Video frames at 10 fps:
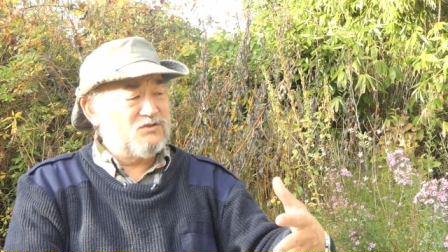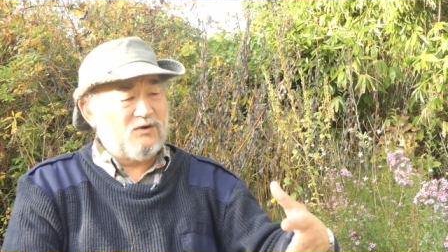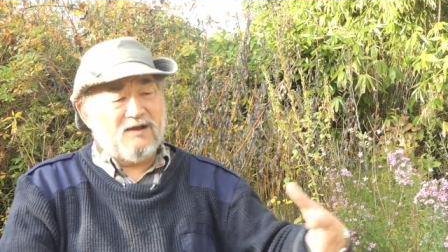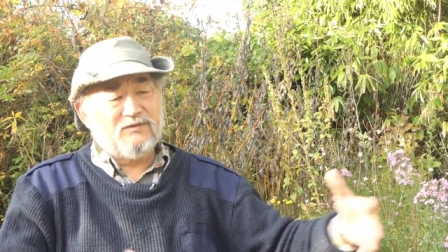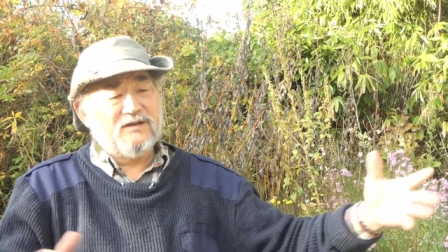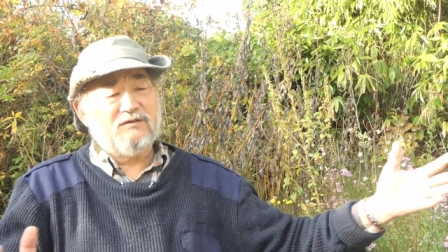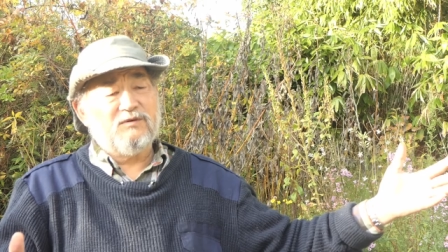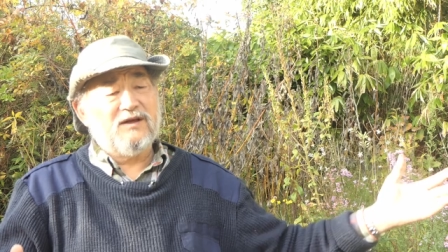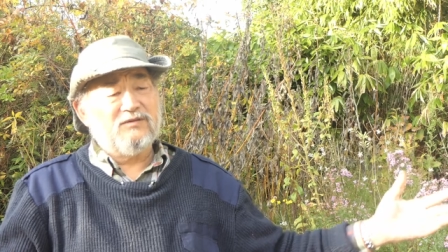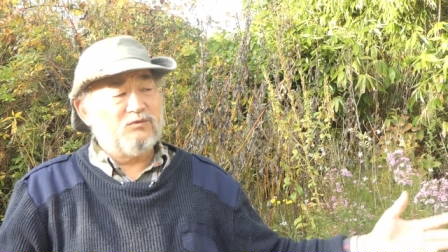traveling
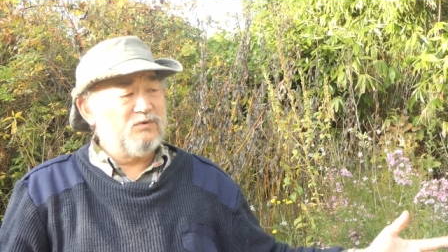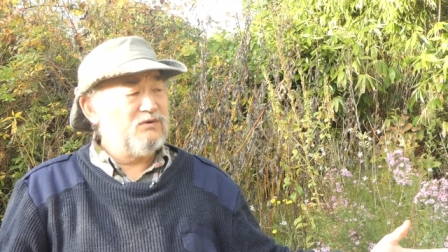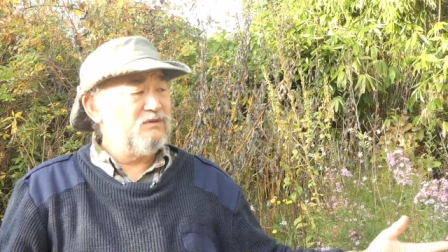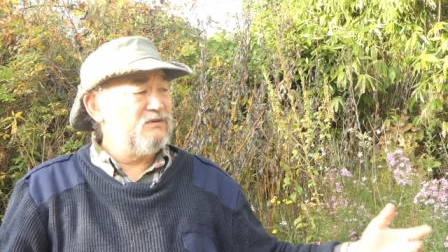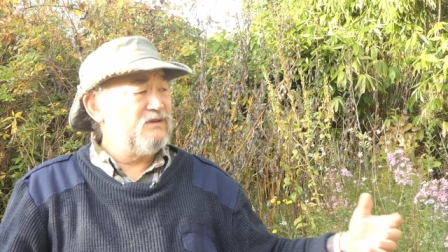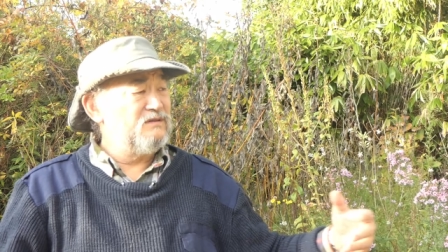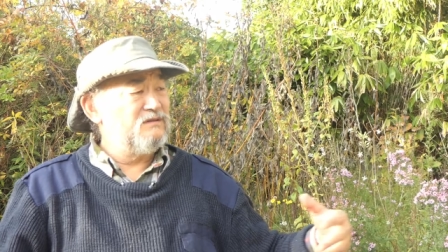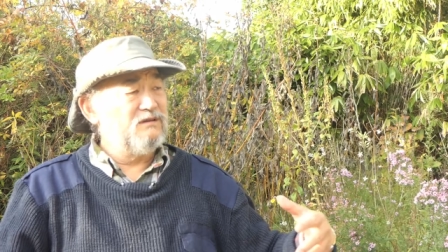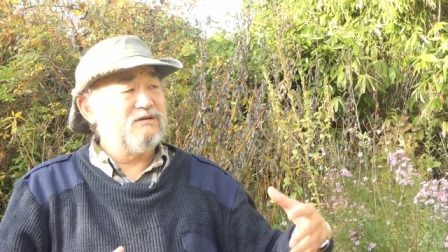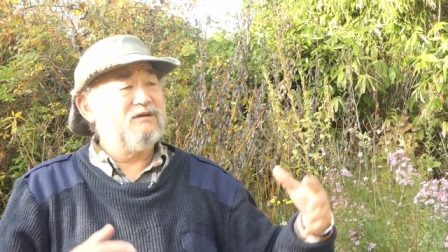around the world
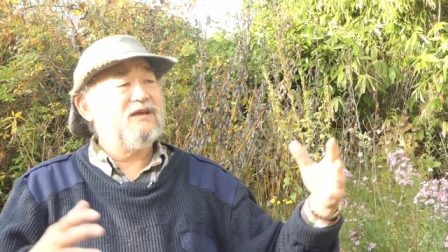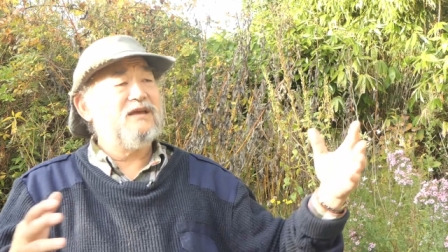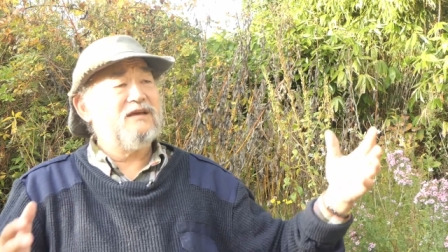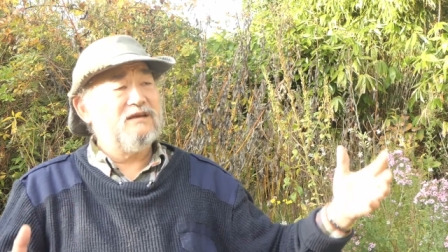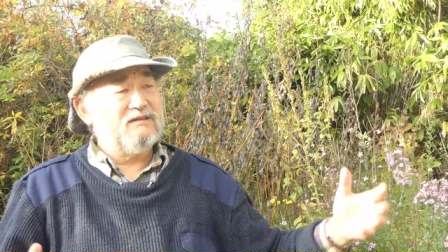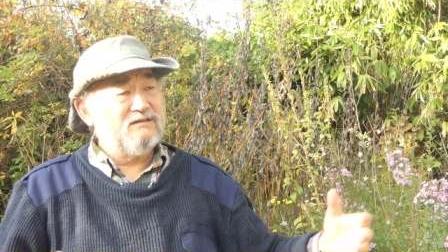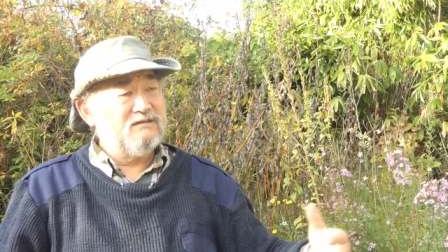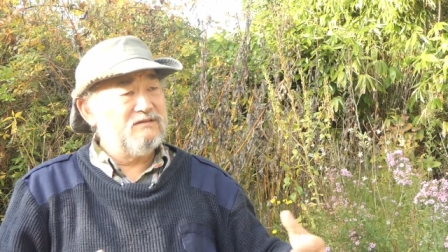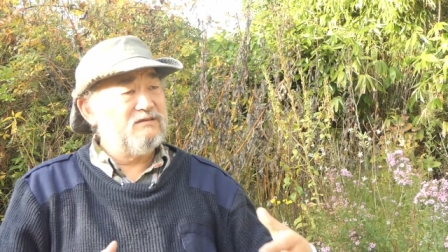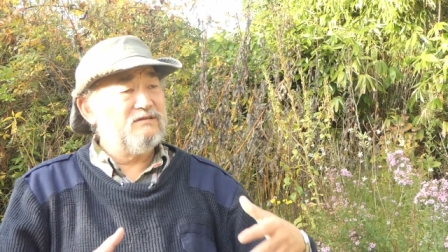and learning
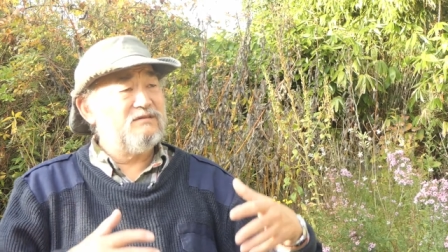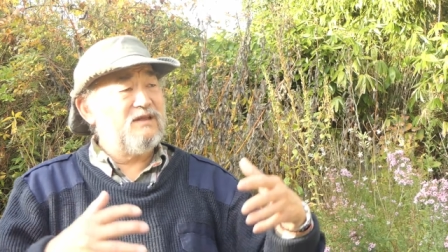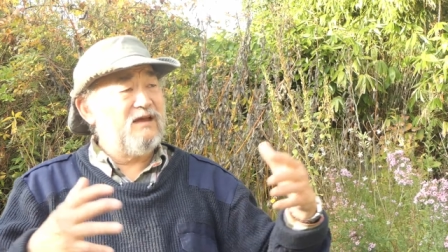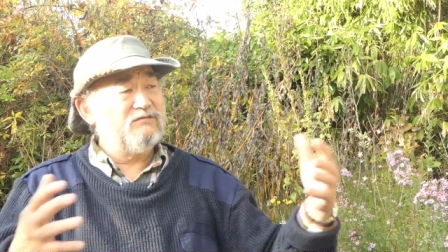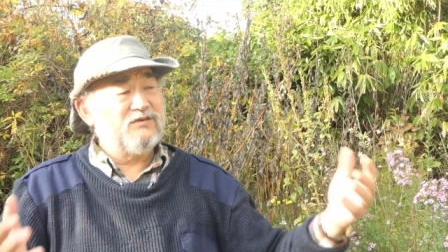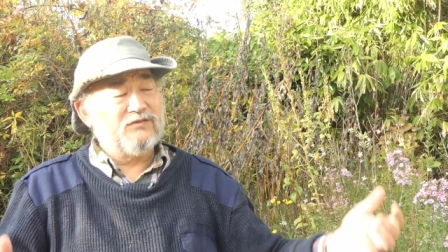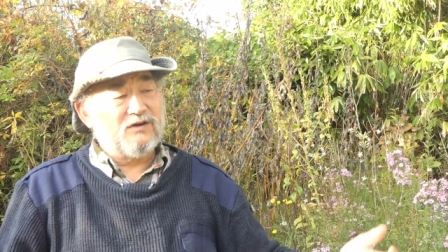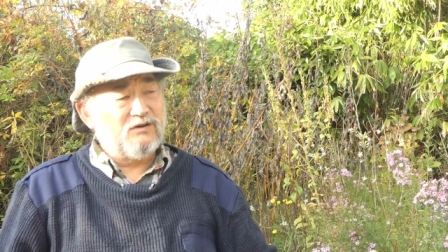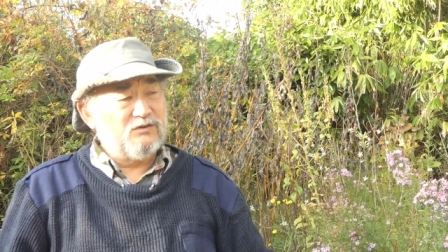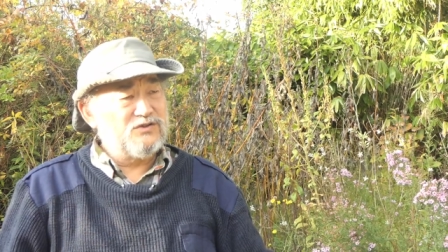and have
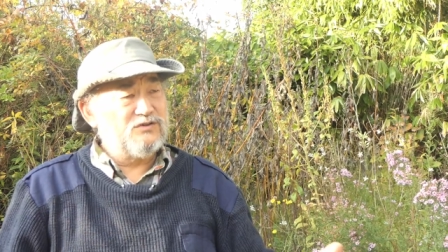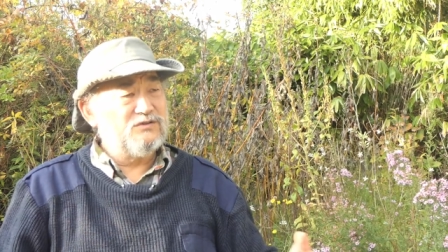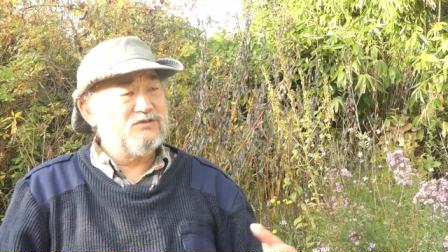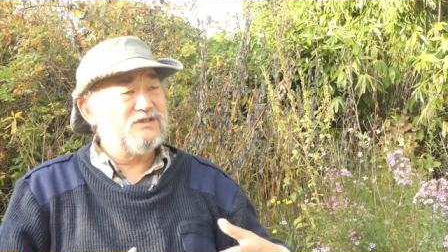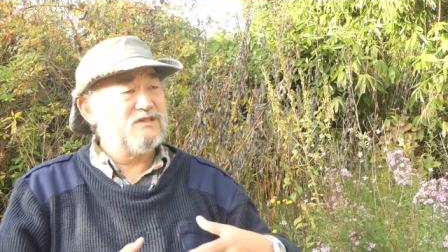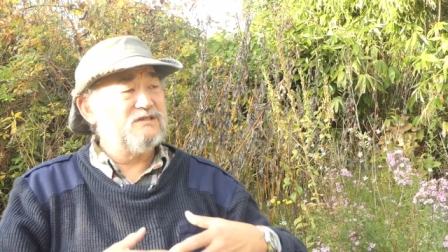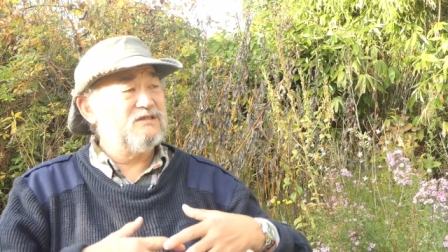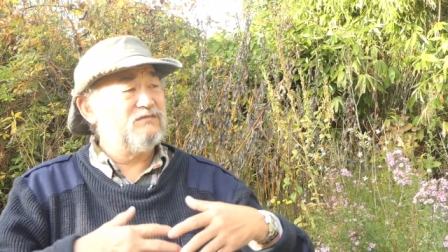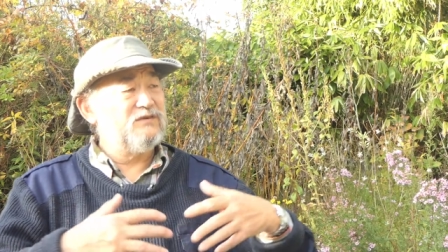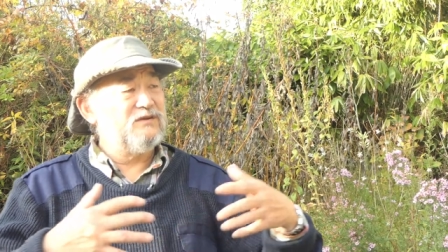different cultures
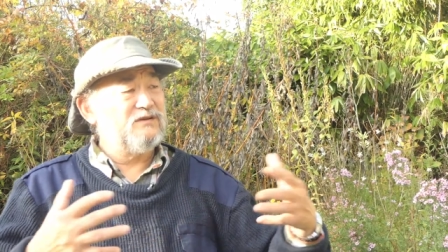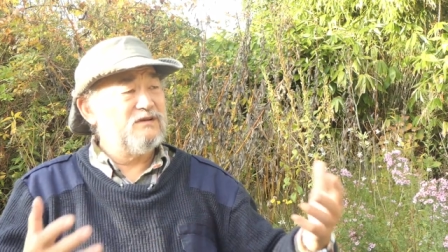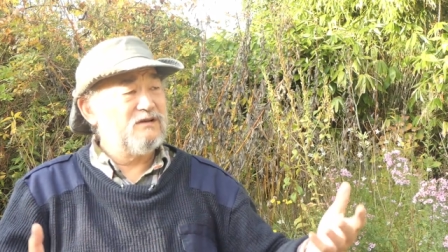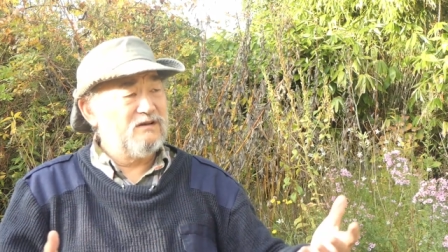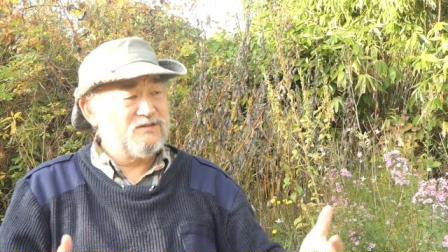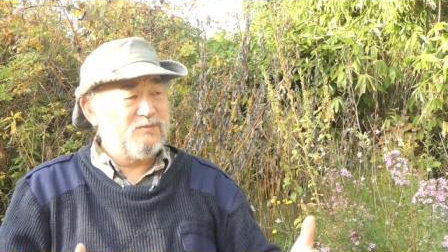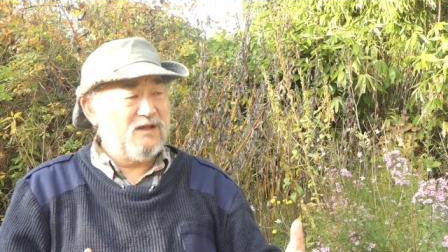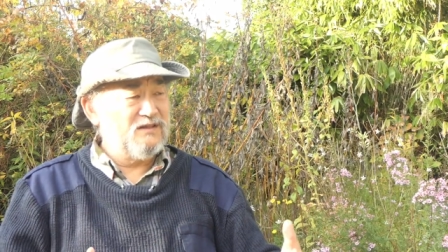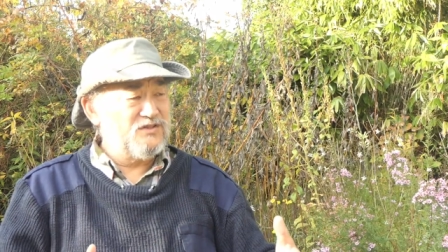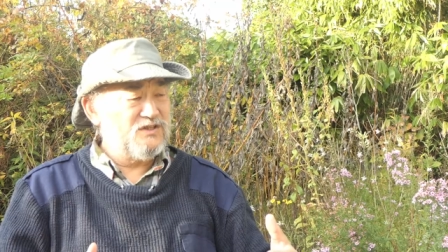and different
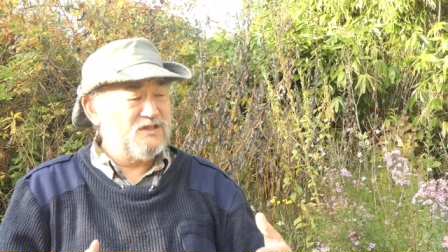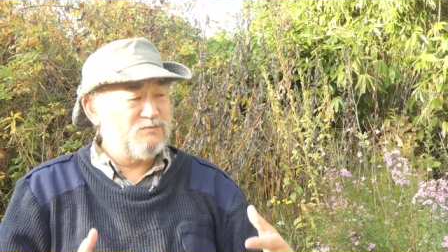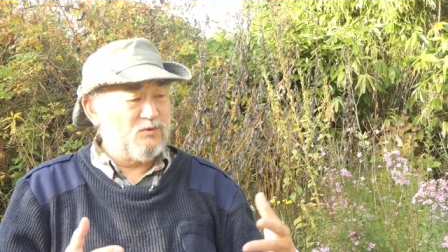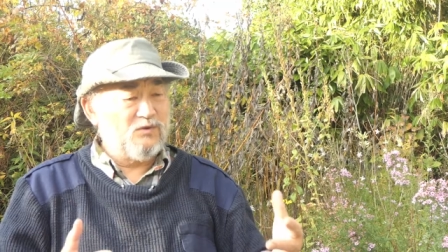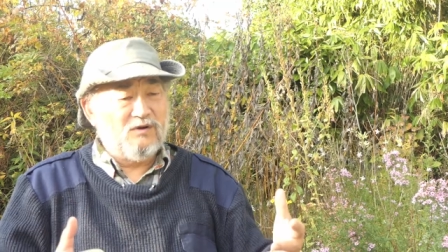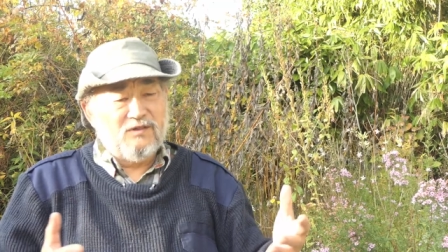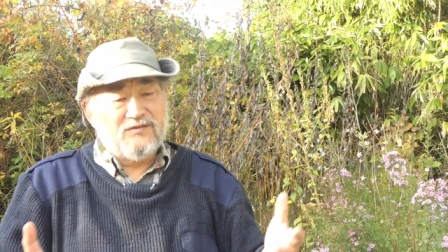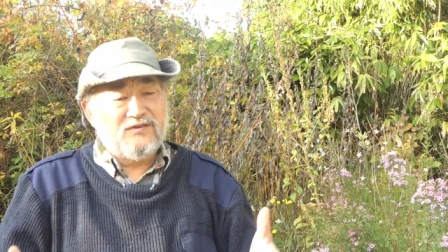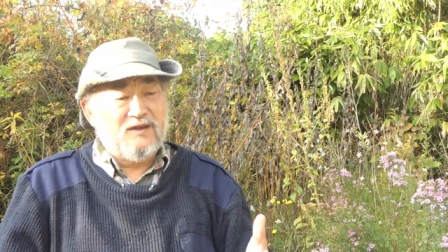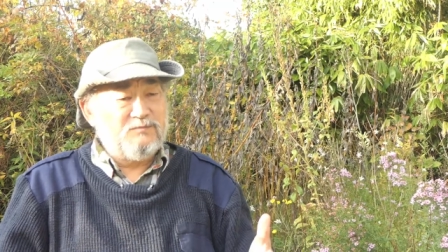cosmologies, but we're all
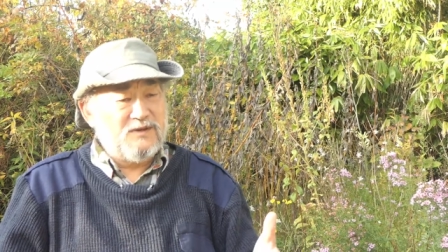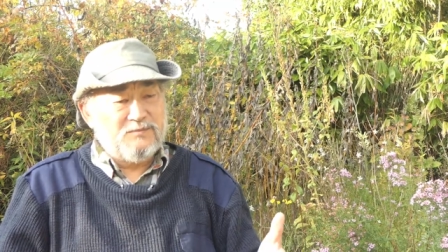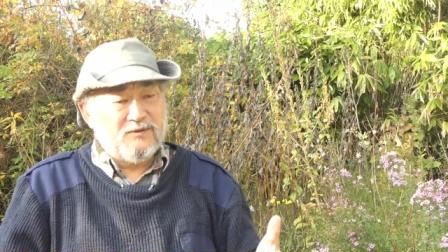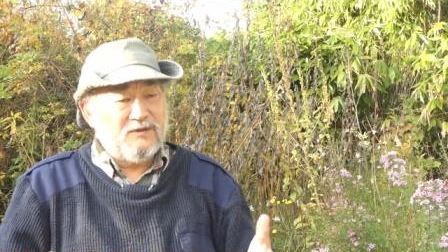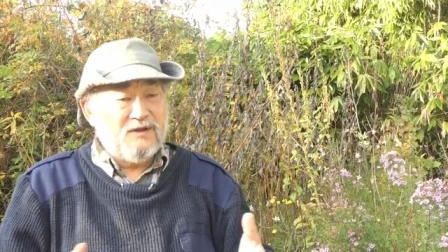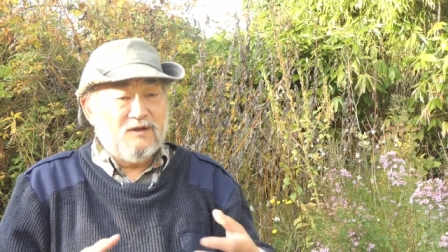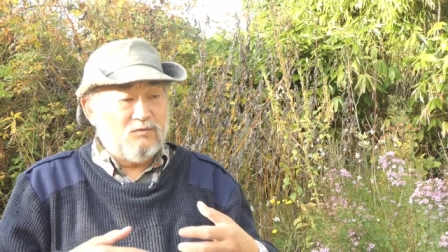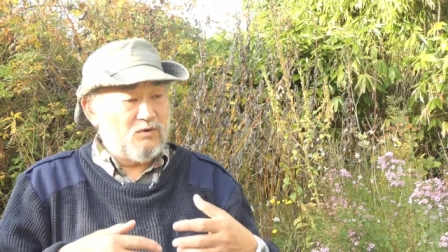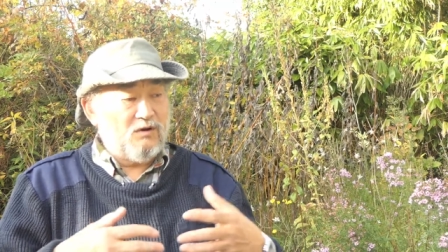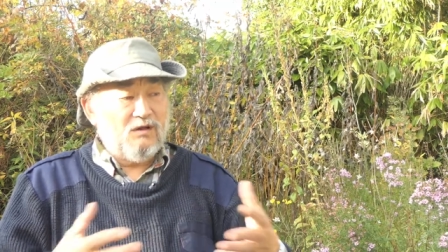the same people.
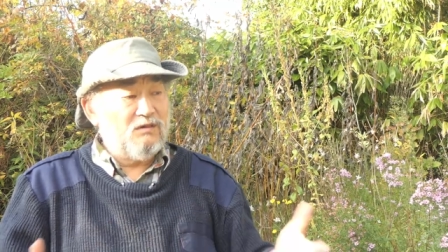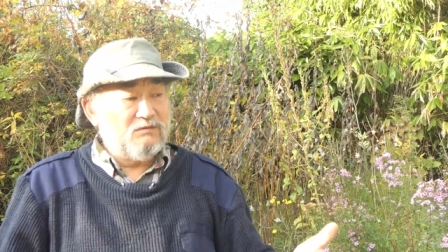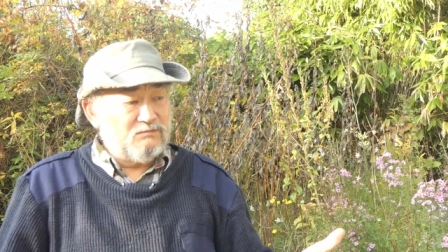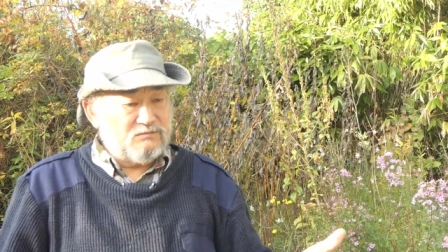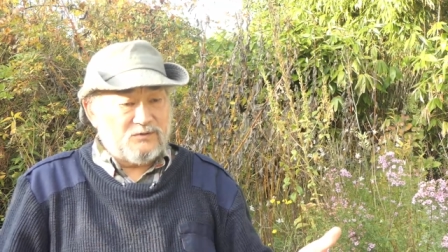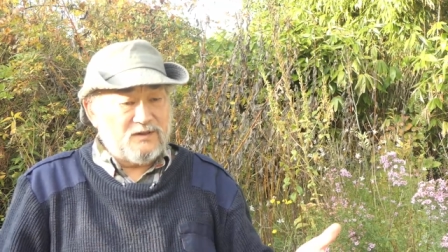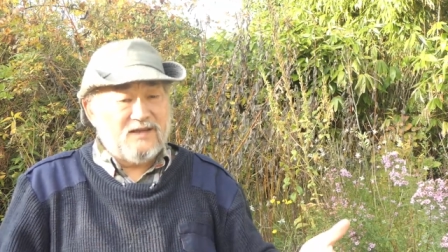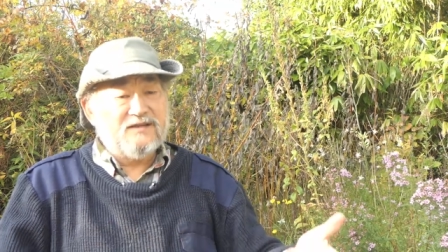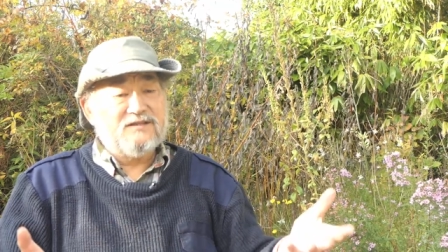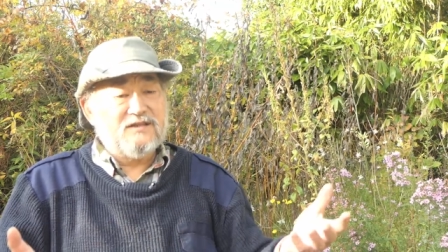We're all
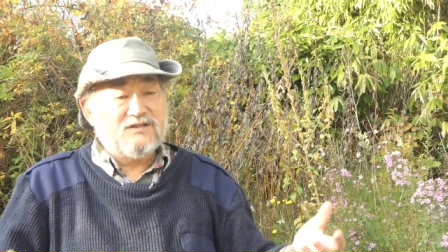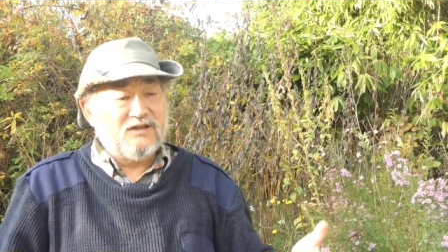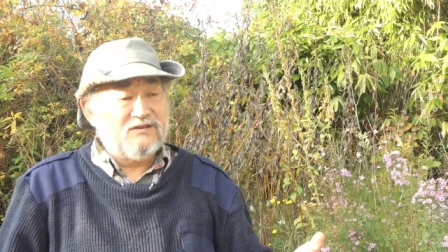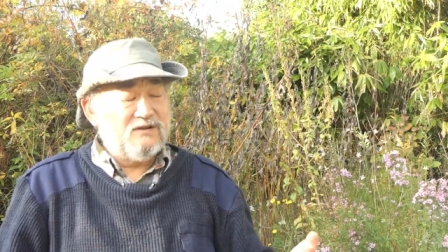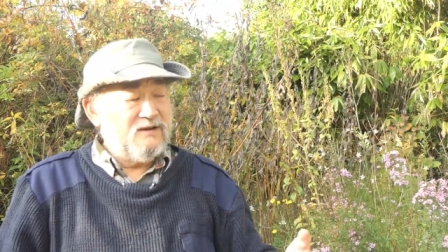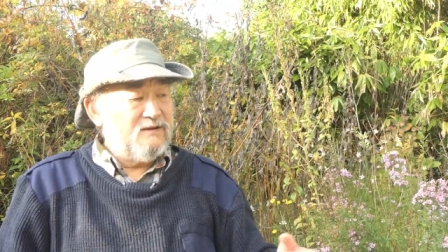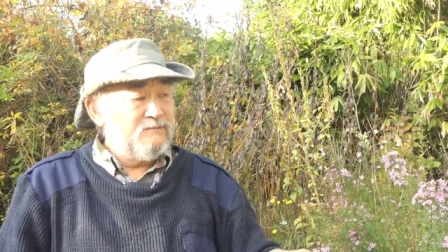related to each other.